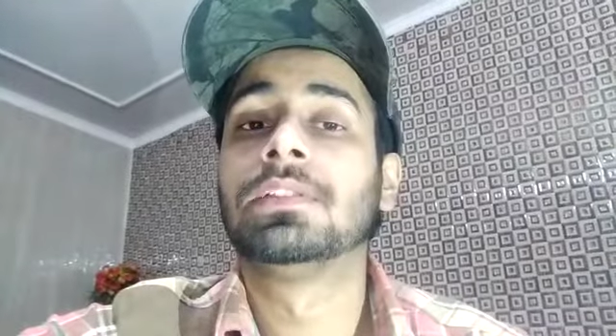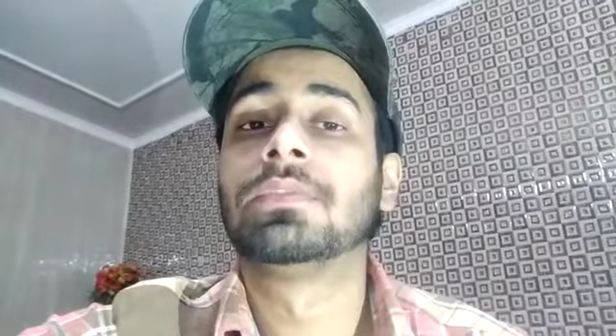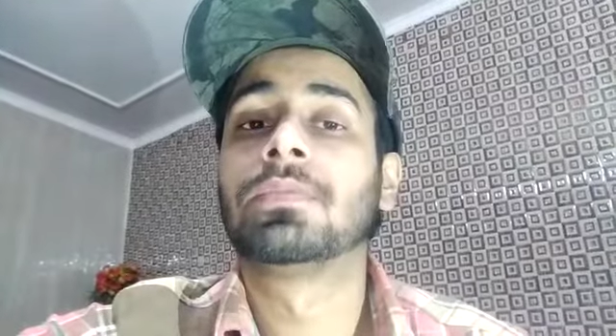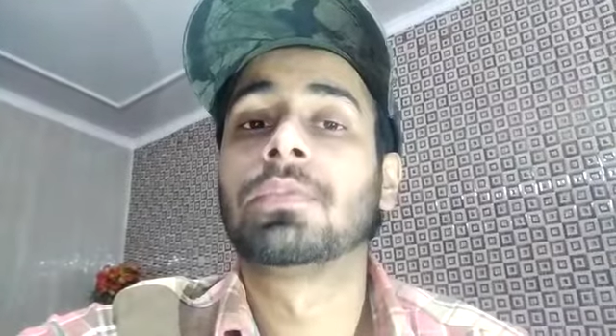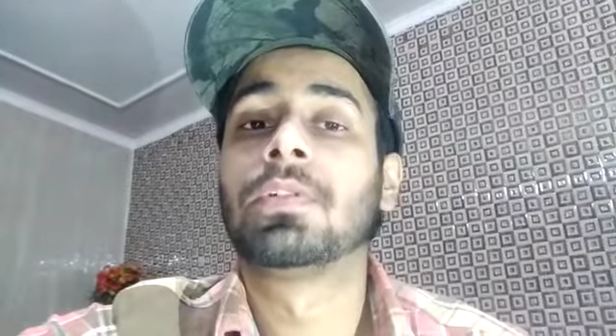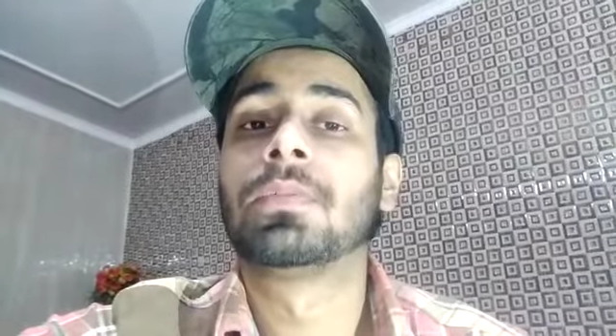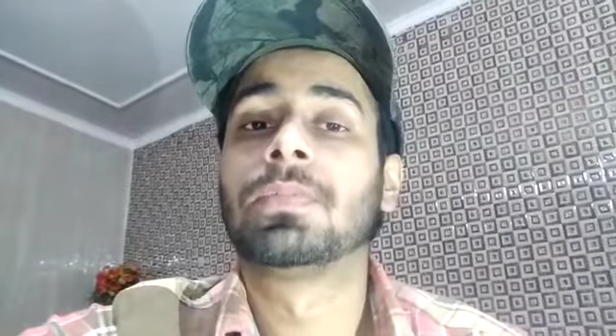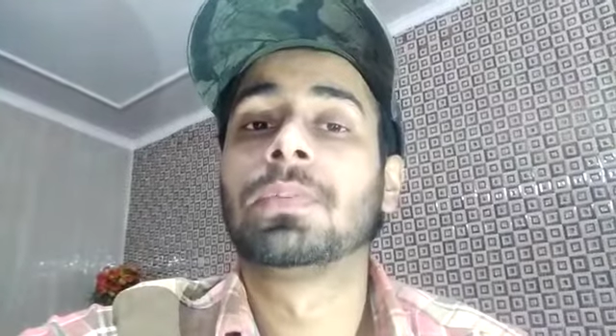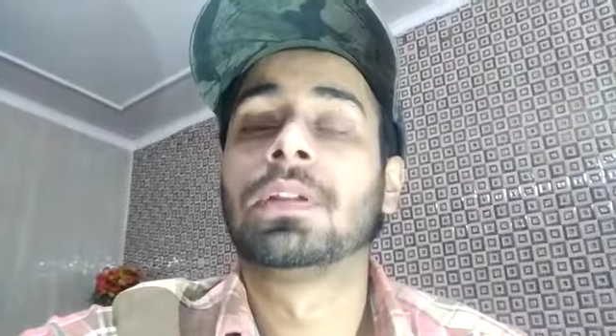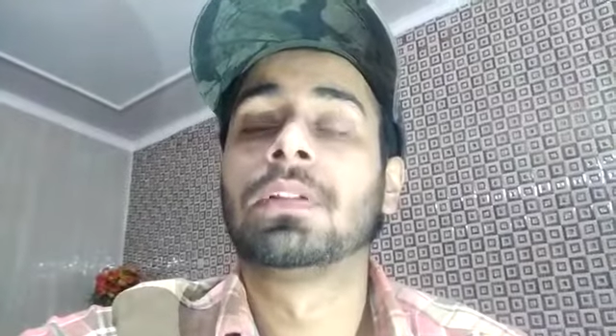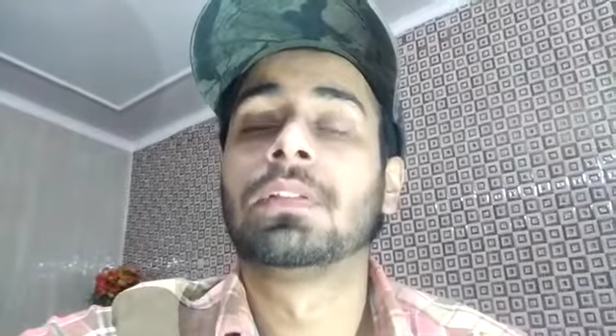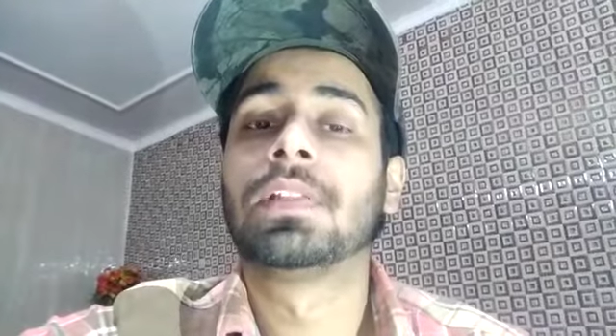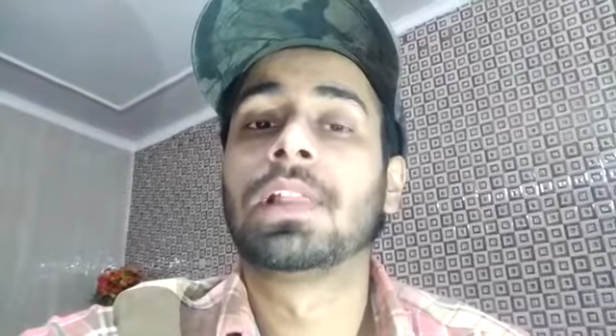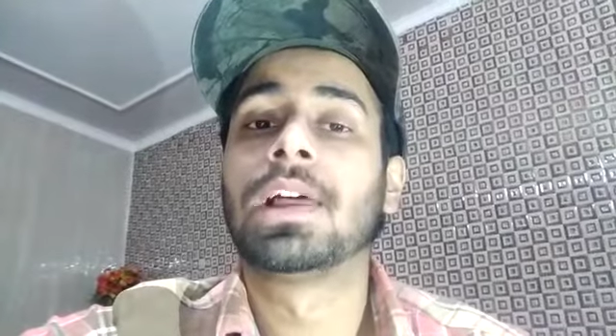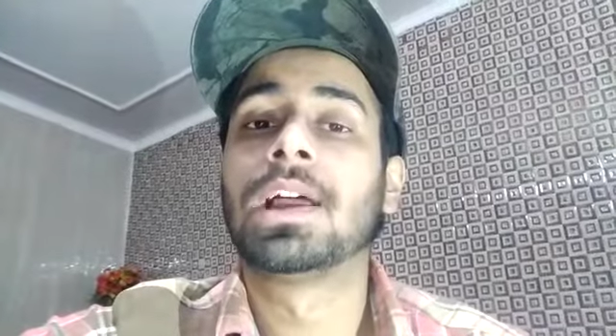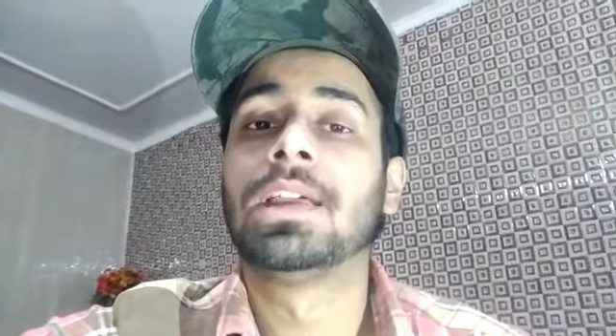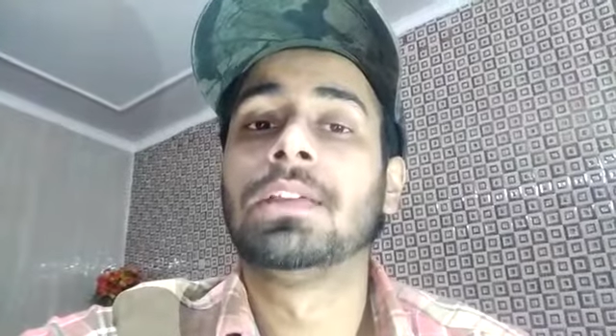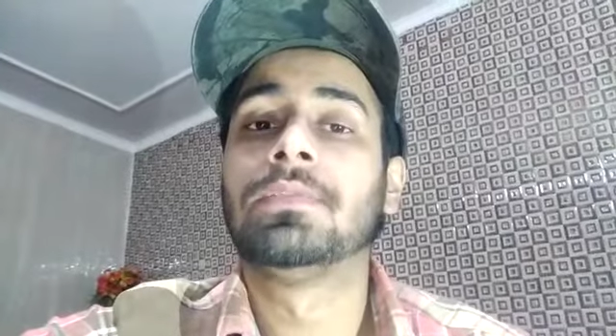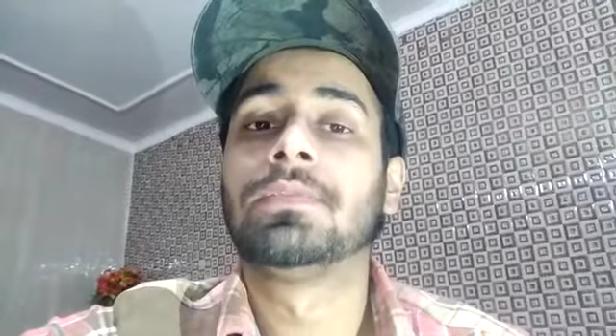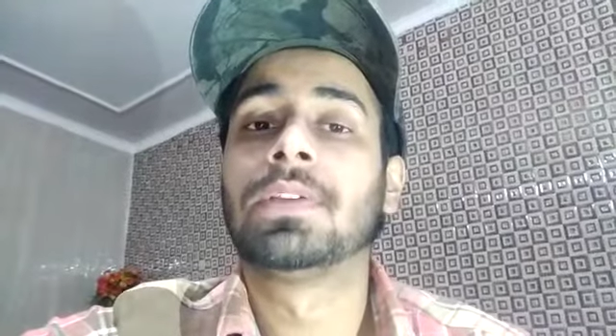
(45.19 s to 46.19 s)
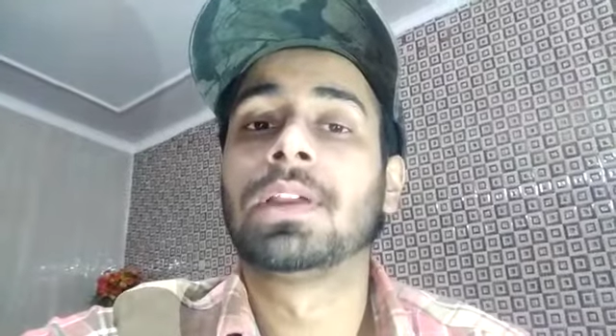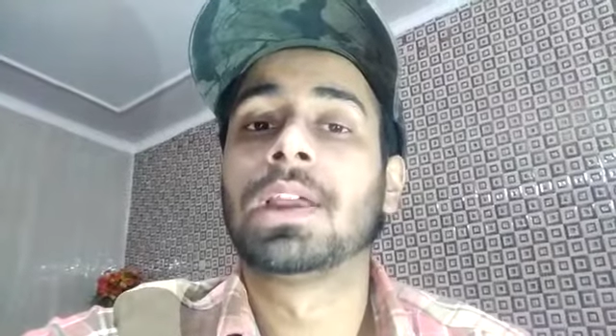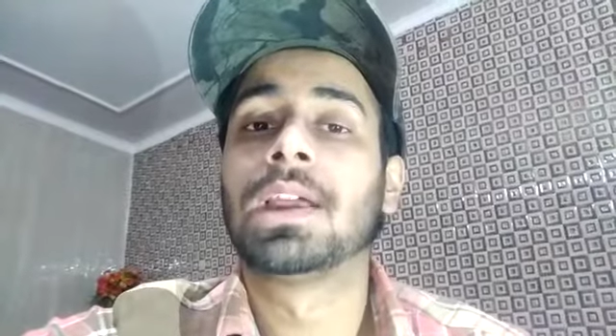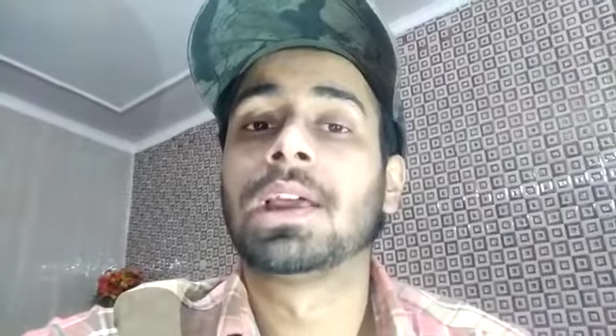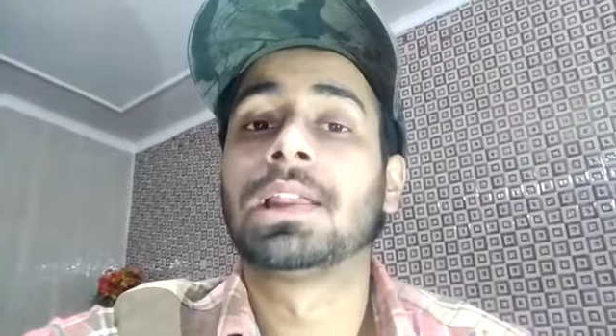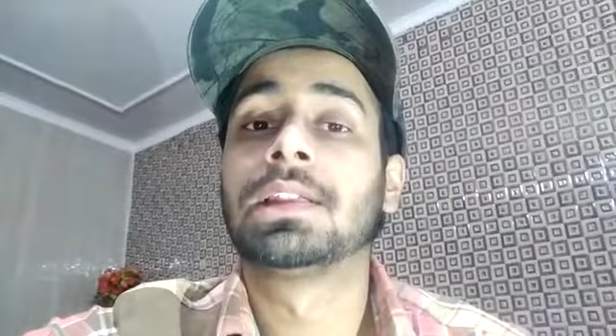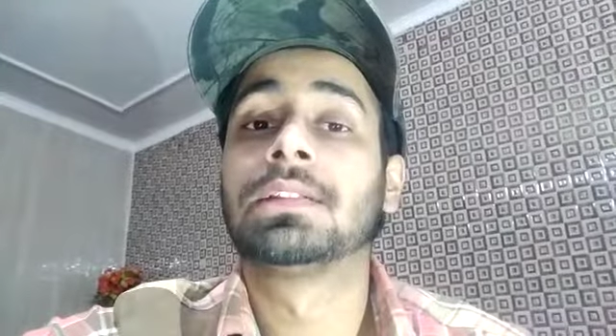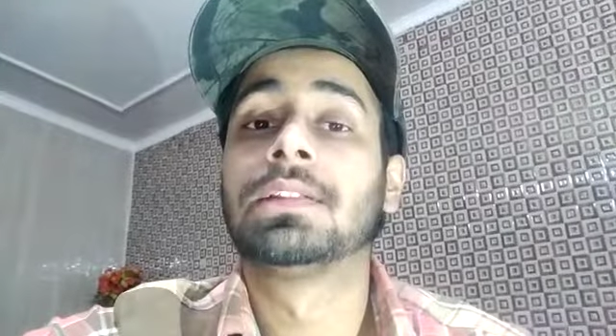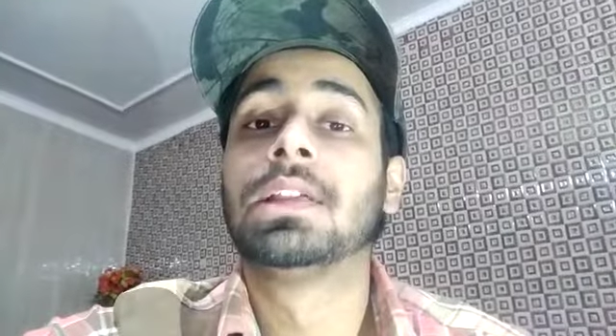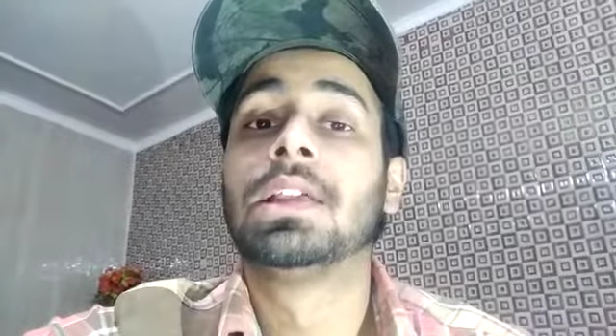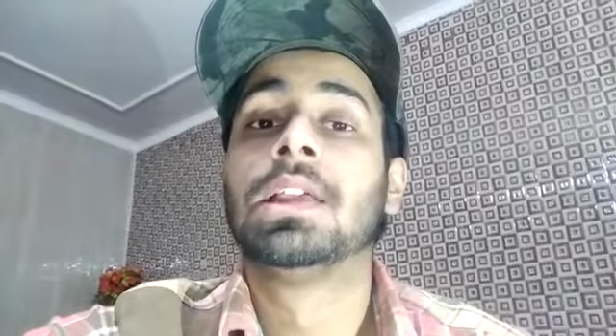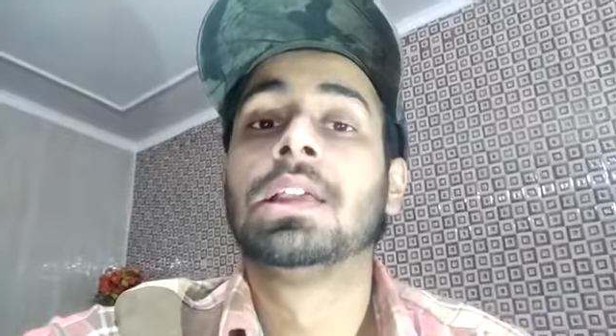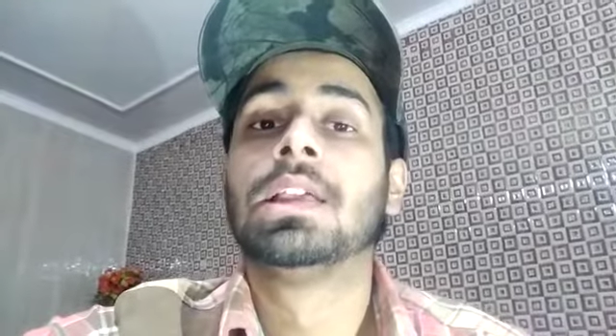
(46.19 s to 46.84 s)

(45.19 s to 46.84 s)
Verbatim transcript: from their life and